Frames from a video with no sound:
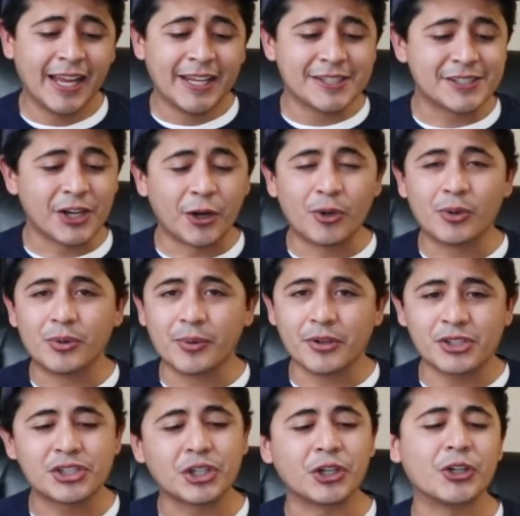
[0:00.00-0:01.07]
So
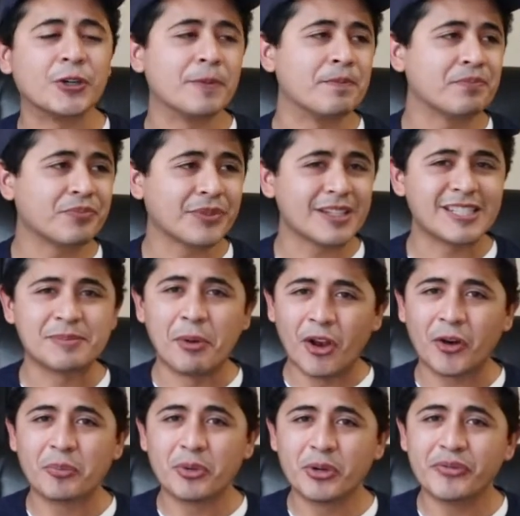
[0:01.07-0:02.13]
sure,
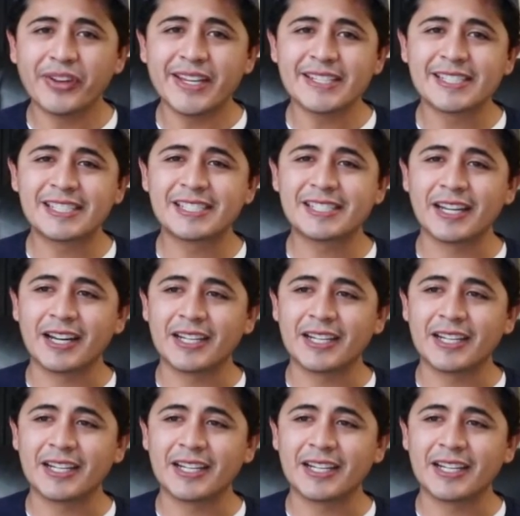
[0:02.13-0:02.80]
smaller movies,